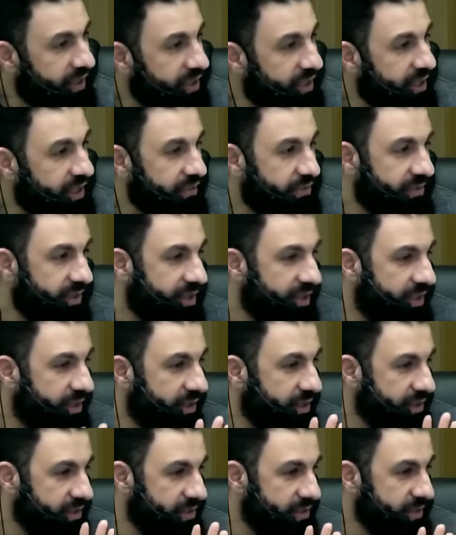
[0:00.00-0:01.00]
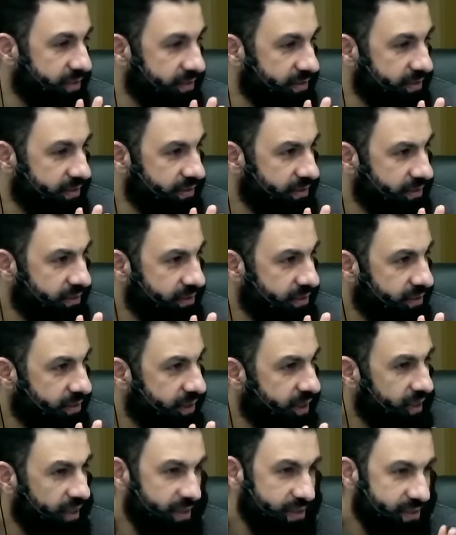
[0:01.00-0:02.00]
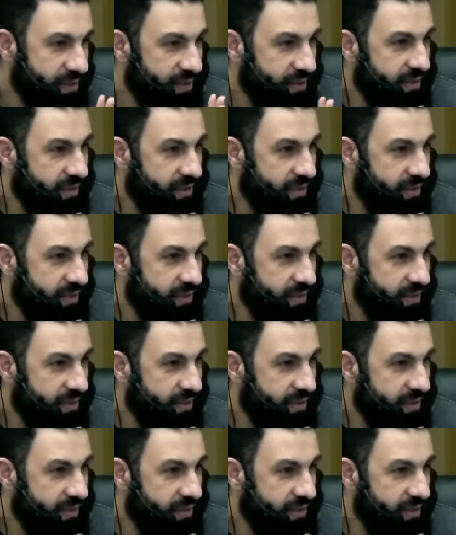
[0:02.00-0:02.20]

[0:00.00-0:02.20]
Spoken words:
here if they kill us. Khalas.